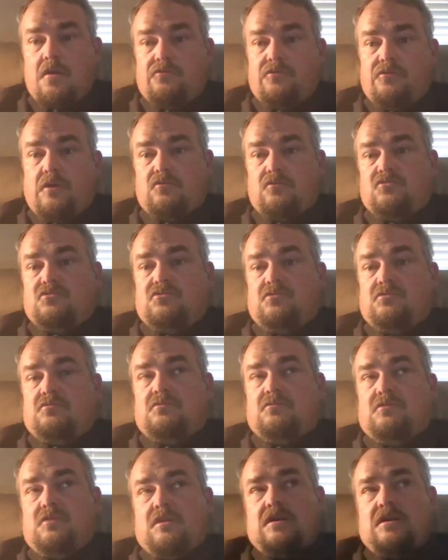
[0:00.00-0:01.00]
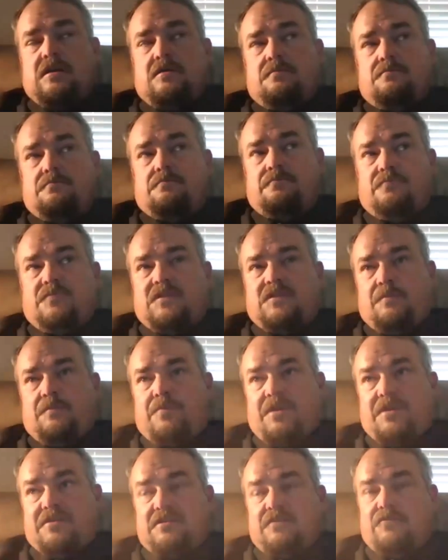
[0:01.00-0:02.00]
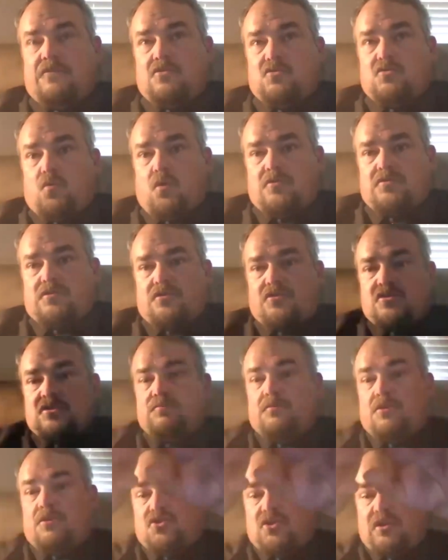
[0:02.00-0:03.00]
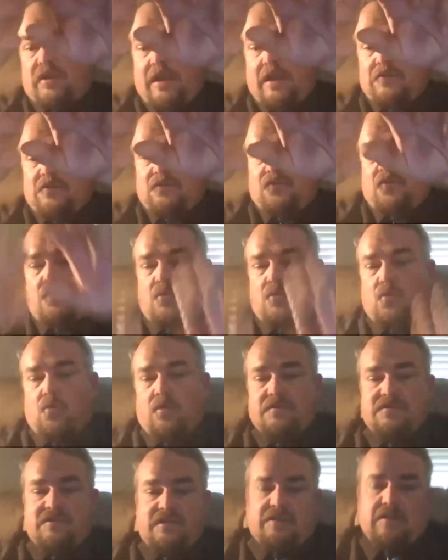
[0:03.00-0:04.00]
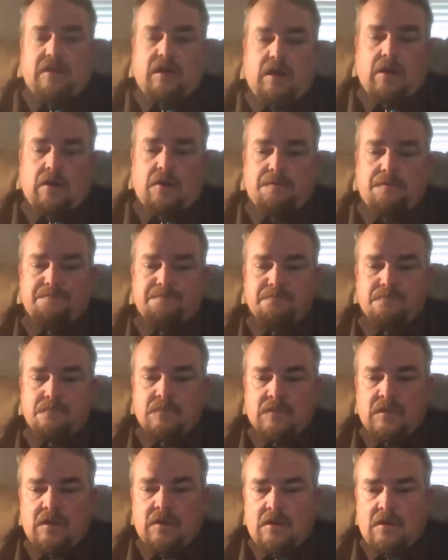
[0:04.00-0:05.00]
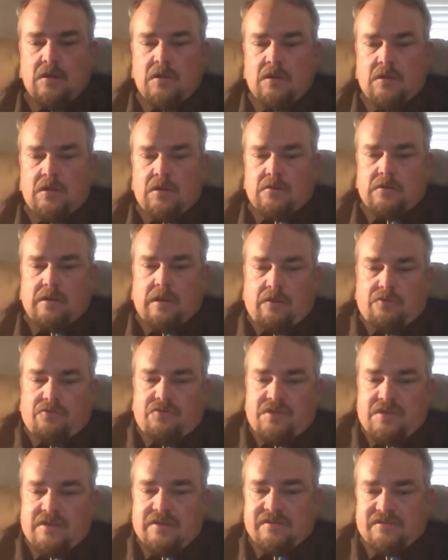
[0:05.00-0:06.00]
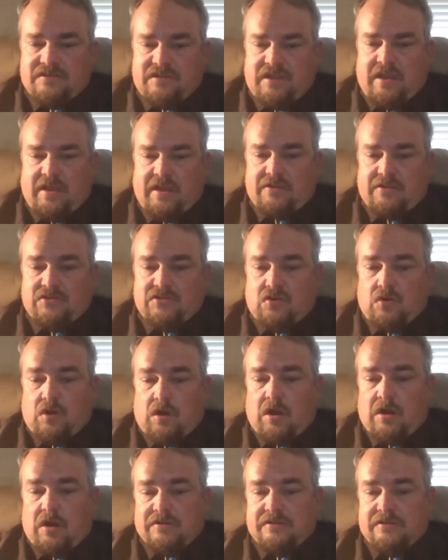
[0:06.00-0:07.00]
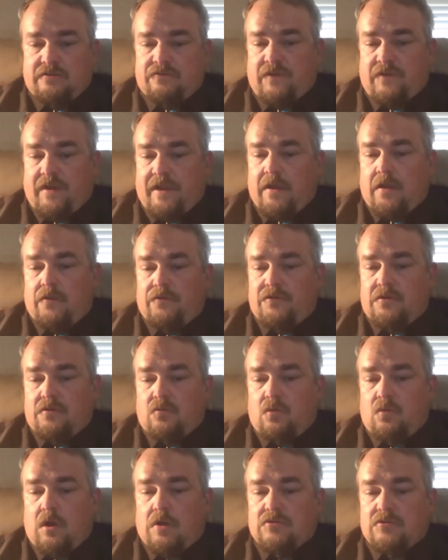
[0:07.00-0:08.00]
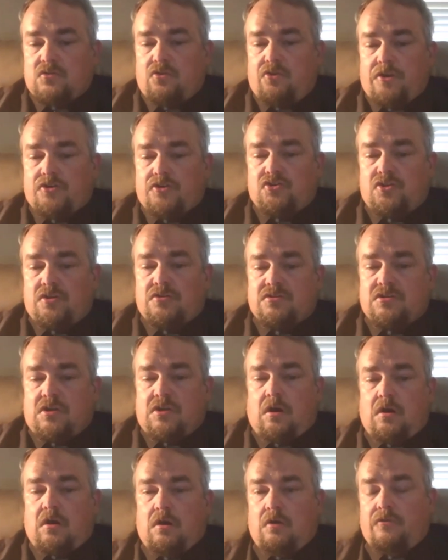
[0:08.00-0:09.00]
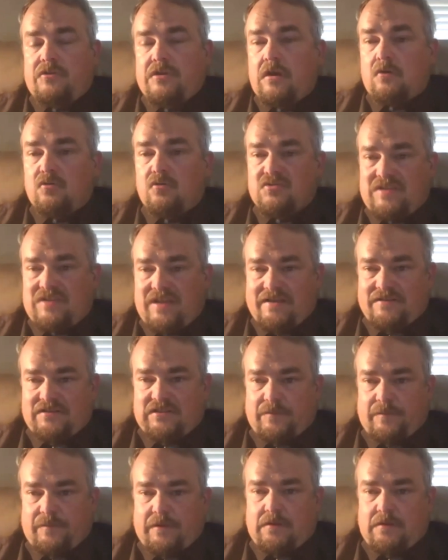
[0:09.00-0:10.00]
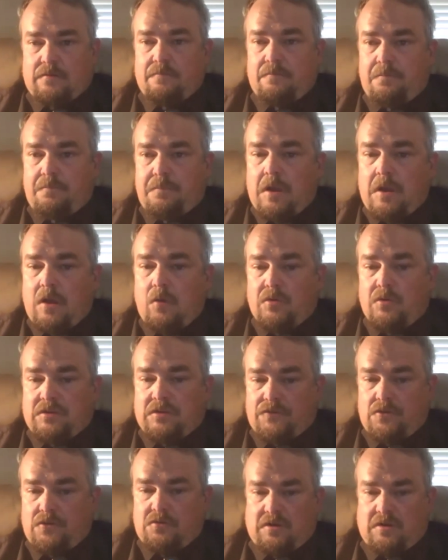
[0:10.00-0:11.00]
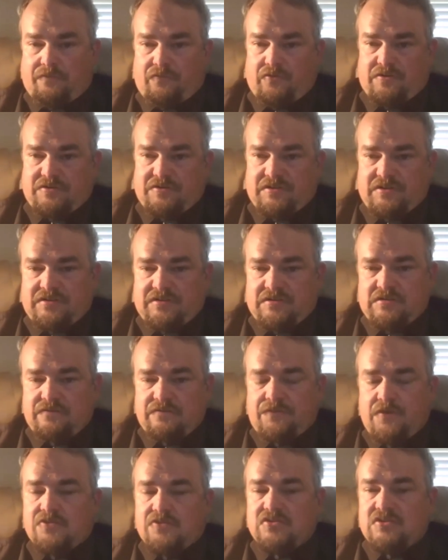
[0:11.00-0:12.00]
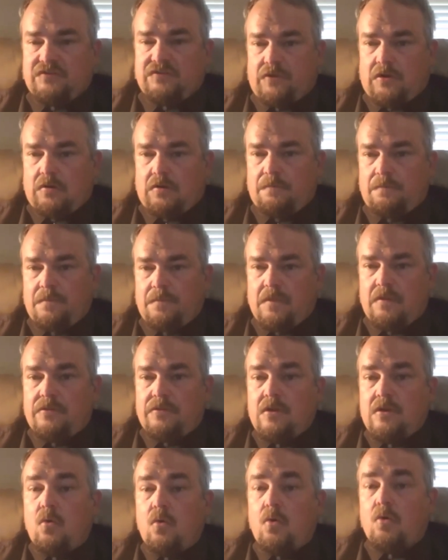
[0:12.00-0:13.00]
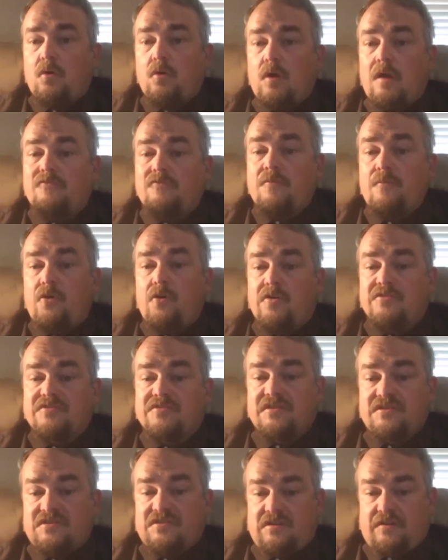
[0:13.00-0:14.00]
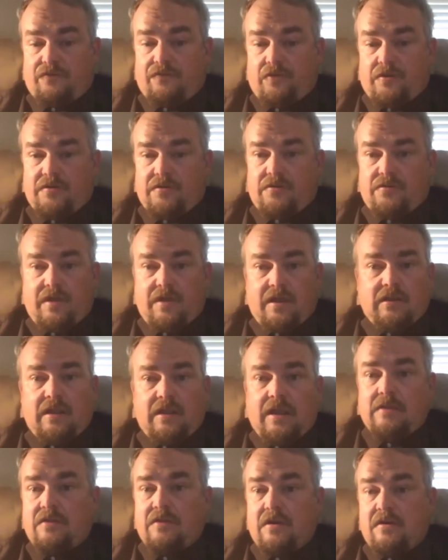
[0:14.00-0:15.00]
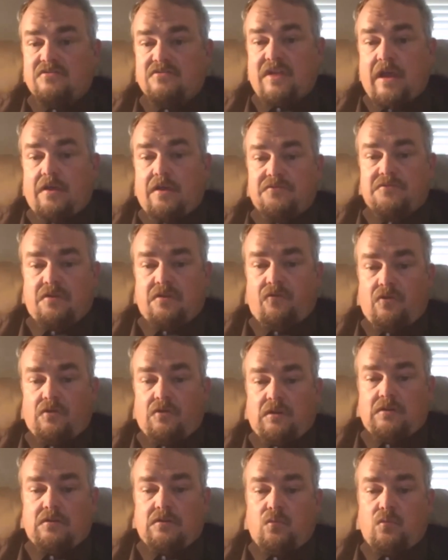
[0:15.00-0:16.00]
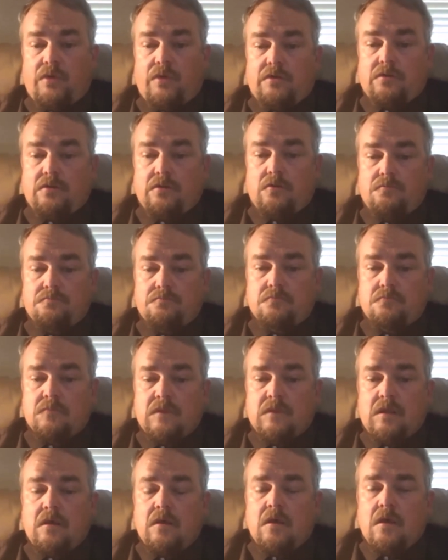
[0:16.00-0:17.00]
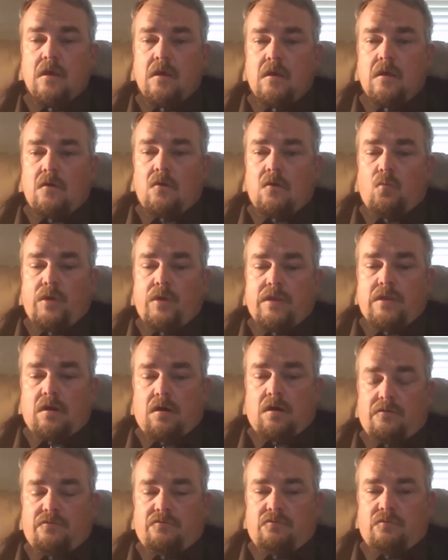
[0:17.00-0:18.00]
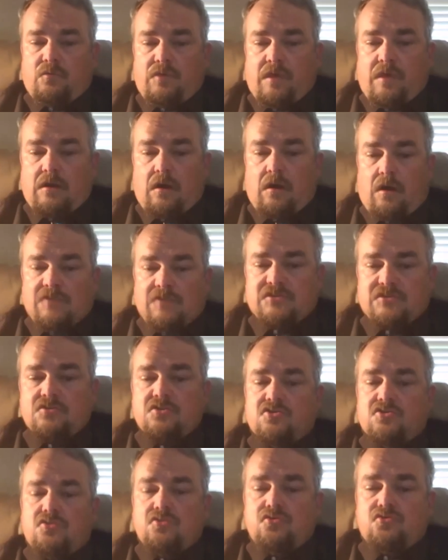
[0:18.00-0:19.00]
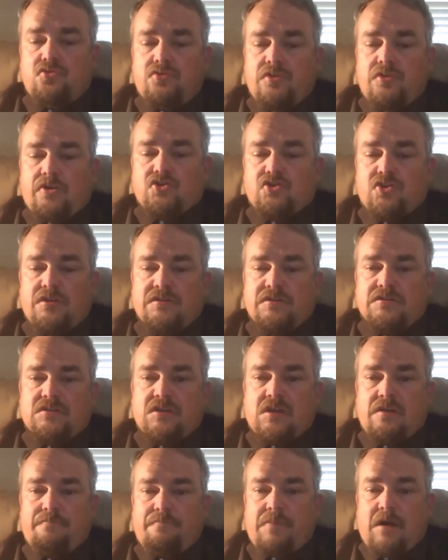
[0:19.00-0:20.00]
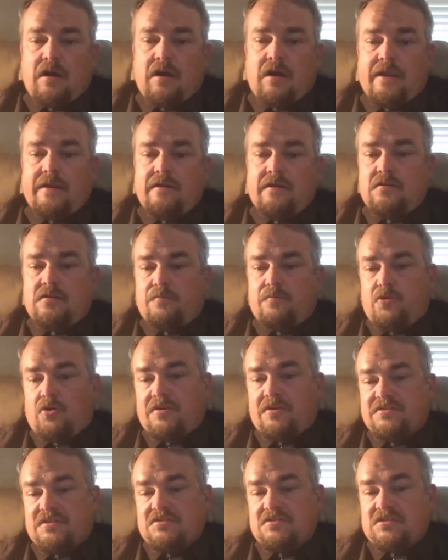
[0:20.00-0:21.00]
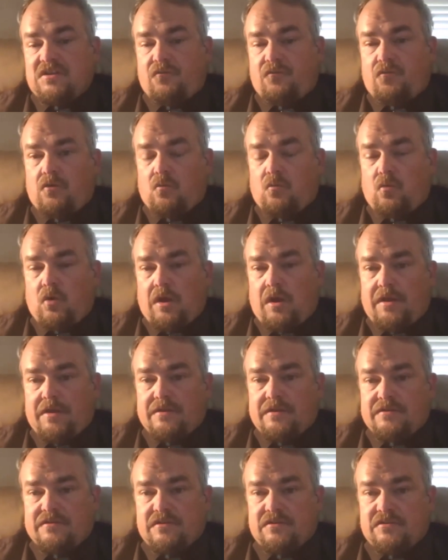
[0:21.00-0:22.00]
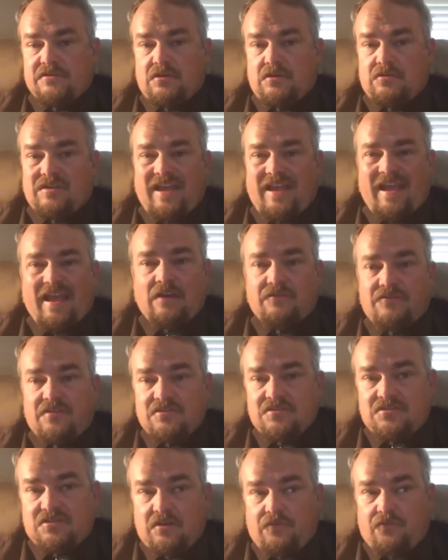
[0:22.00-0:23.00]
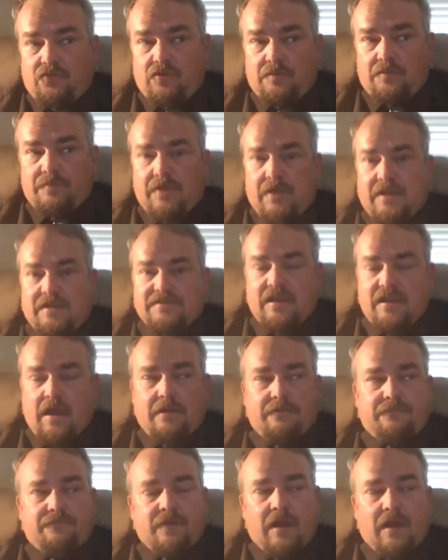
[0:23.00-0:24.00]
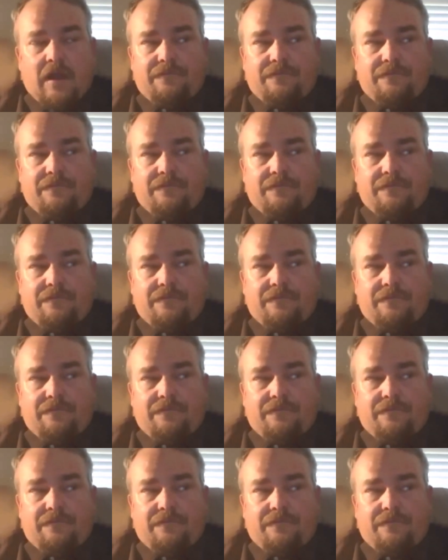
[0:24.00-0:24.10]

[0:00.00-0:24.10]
though the bits of those words are smushed together from the word Tanakh. Now, these texts are also found in what Christians call the Old Testament, but with a few differences. First of all, the order of the books is different. They lay theirs out differently than we do. They are also the two traditions combine the books in different ways. And so the count is different because I